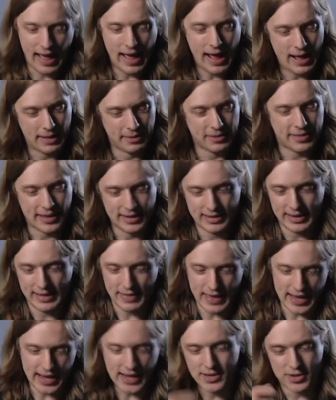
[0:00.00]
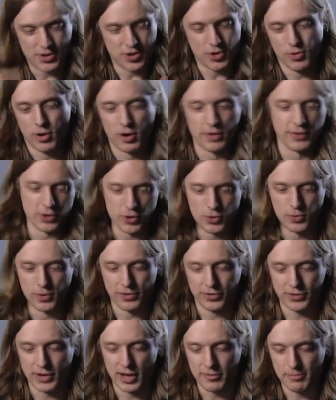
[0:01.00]
And suddenly they get to do all the cool
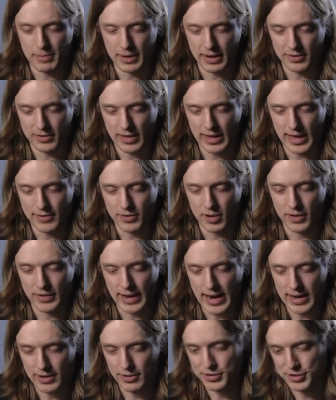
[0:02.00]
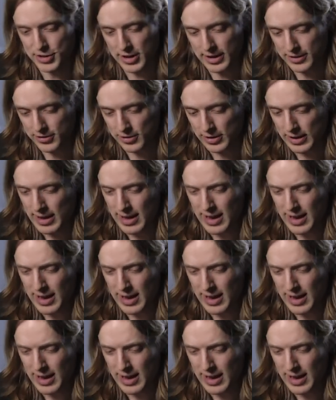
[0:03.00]
stuff because they have all the energize.